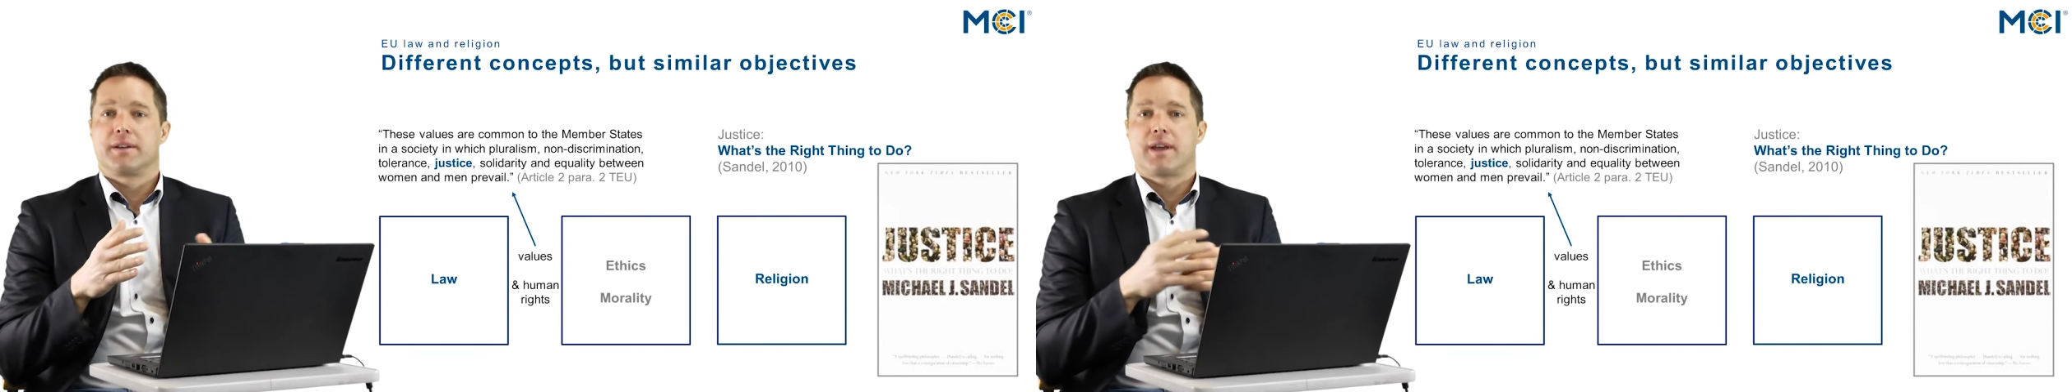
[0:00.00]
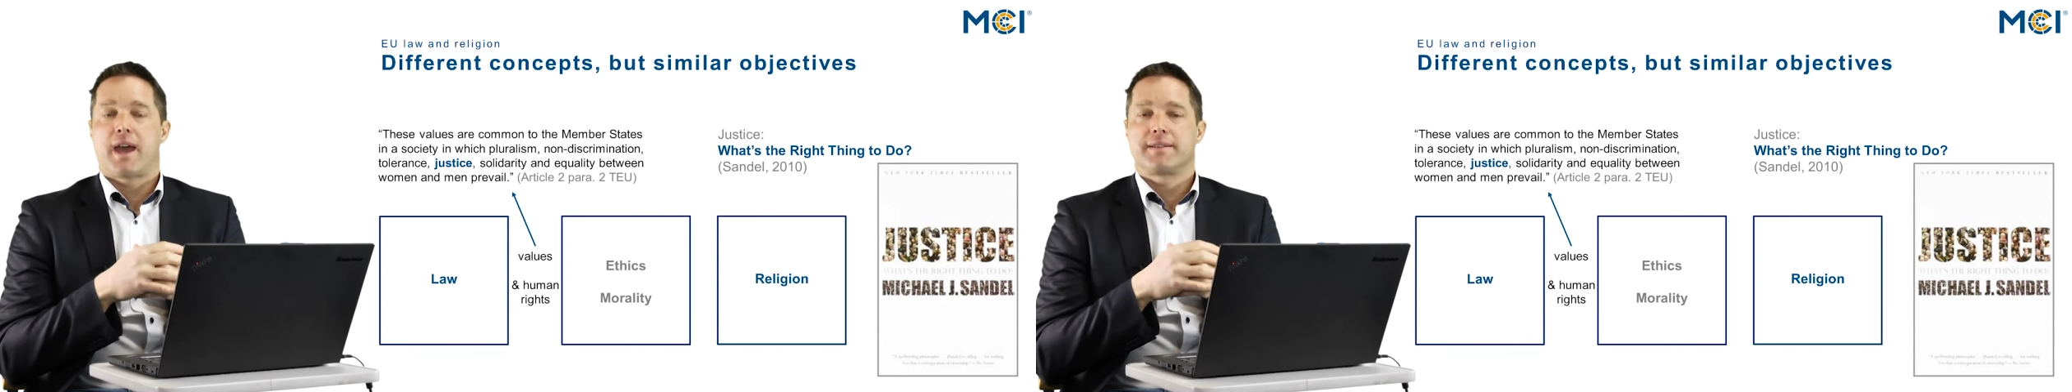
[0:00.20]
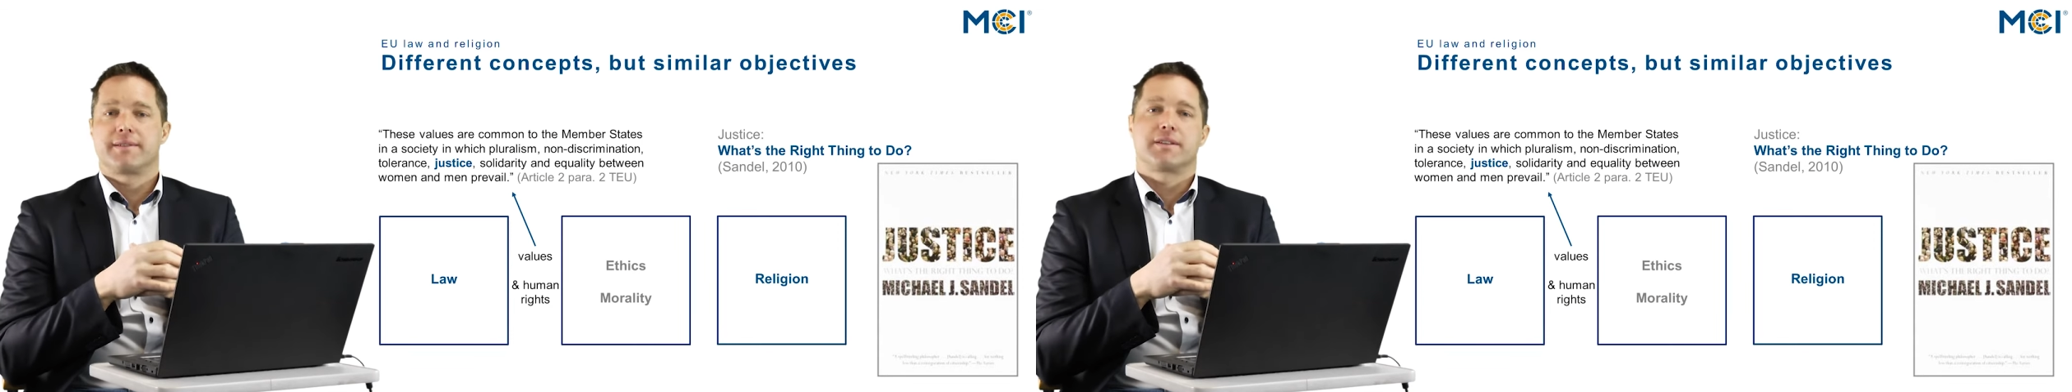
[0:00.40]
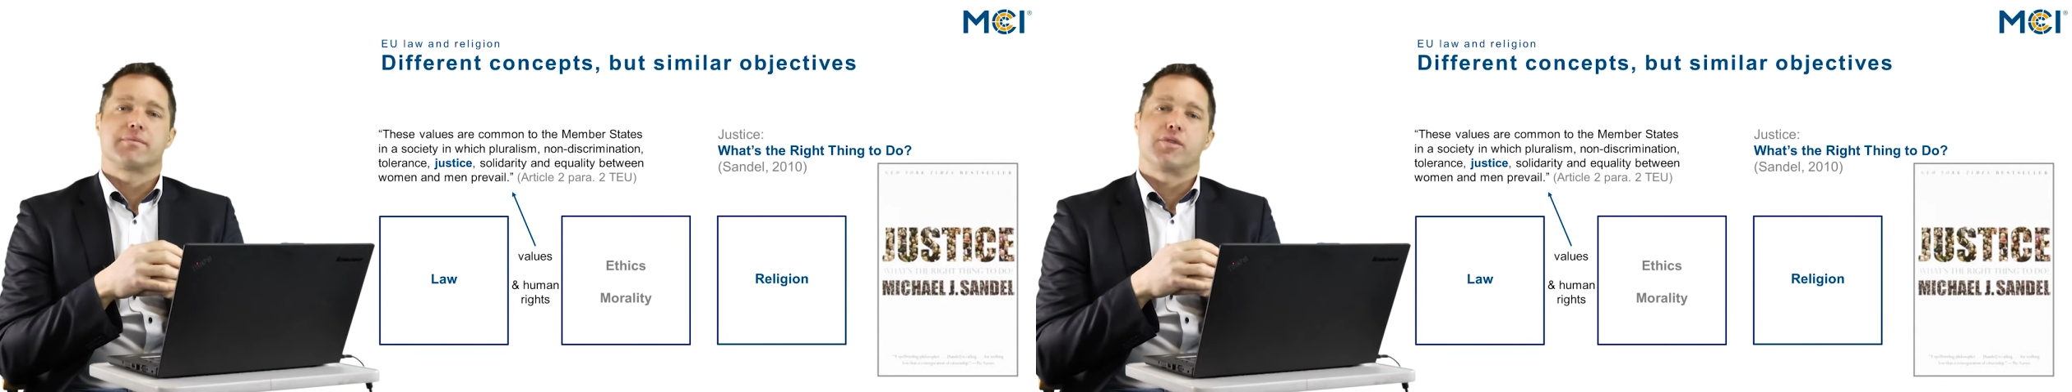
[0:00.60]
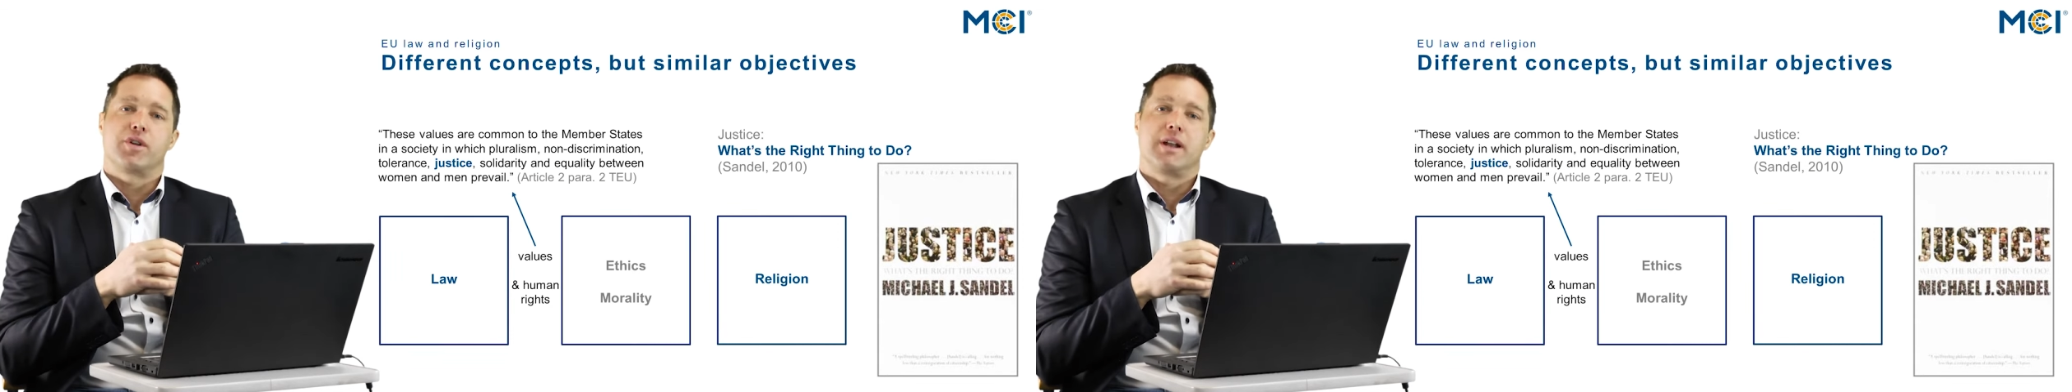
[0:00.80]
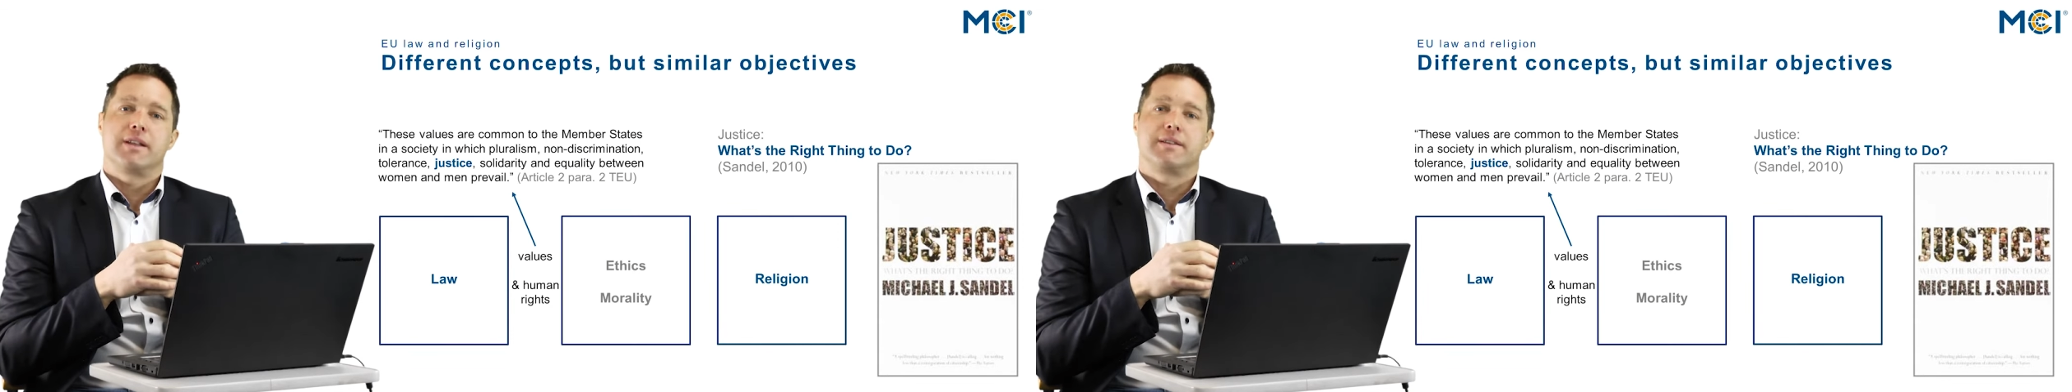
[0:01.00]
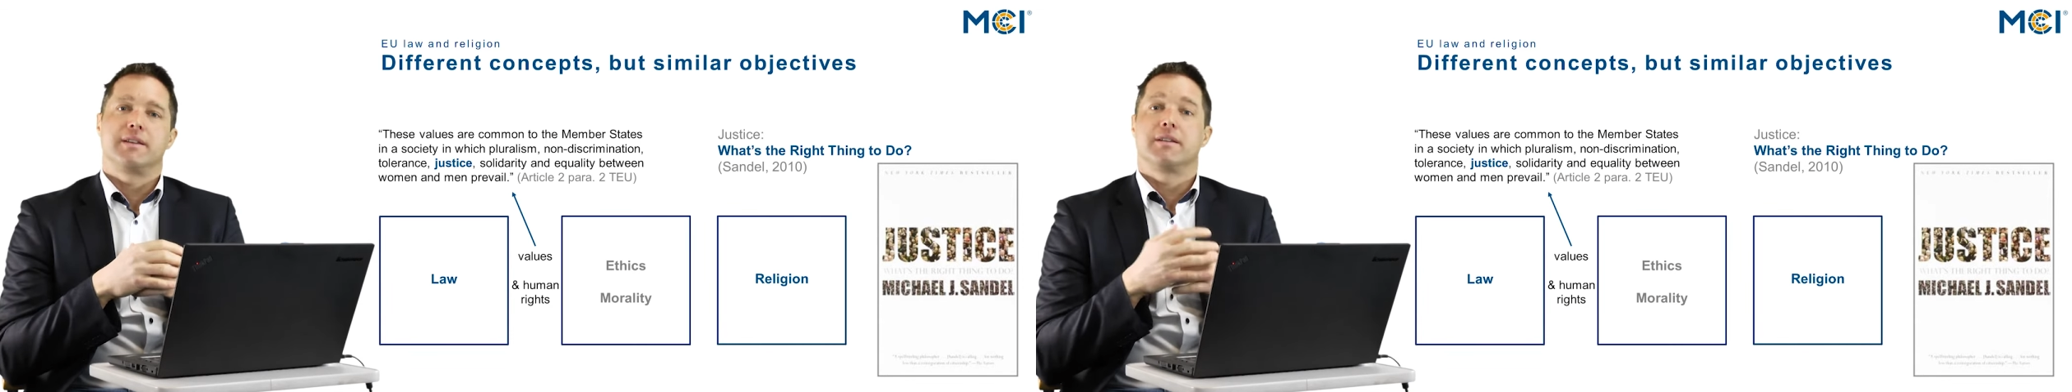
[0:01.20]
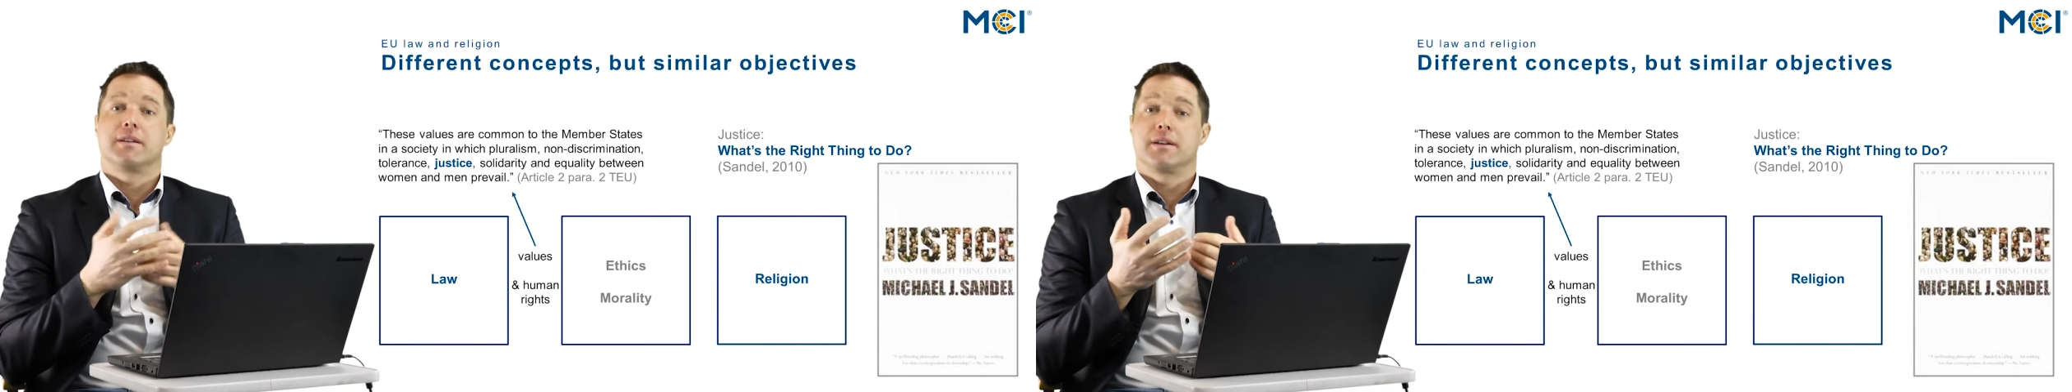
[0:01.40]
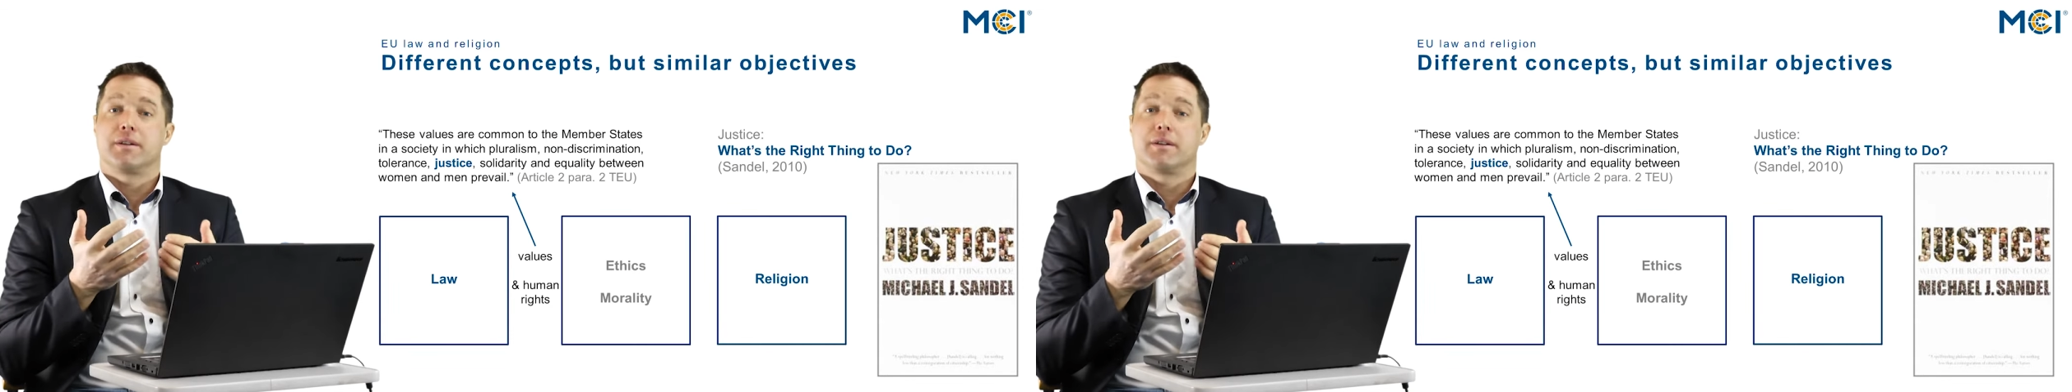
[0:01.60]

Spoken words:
ethics, morality,